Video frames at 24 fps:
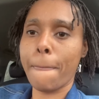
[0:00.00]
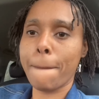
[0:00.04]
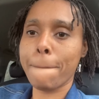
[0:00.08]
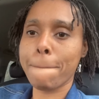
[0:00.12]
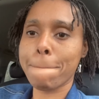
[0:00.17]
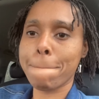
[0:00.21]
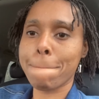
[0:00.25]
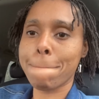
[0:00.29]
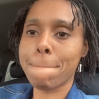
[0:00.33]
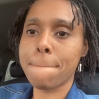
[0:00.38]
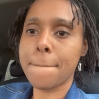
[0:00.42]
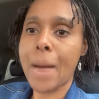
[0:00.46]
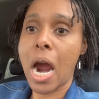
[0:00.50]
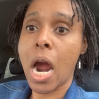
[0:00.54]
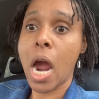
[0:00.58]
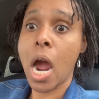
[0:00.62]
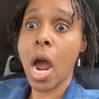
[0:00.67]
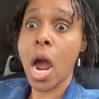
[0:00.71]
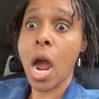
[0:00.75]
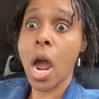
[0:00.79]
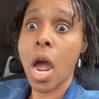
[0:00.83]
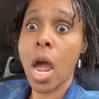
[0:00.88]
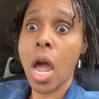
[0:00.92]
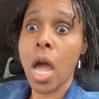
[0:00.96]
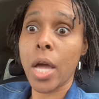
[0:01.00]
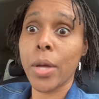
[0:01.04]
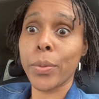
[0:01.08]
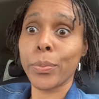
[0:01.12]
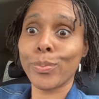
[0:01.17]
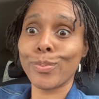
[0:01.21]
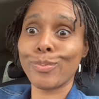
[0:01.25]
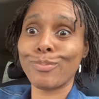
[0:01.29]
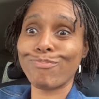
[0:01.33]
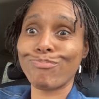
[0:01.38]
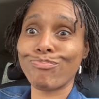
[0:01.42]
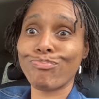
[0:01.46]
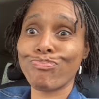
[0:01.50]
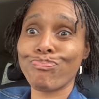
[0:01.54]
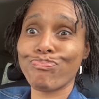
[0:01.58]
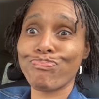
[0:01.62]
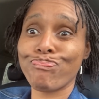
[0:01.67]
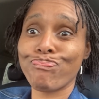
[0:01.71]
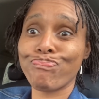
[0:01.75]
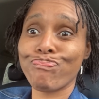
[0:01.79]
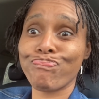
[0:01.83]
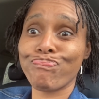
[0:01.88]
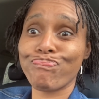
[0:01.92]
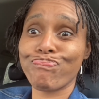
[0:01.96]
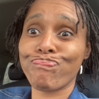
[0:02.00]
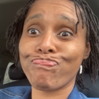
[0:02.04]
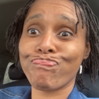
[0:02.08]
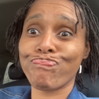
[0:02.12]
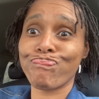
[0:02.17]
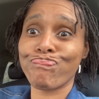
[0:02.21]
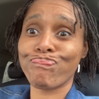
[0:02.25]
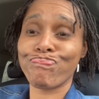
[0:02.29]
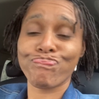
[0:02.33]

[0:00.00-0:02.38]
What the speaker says: [no speech]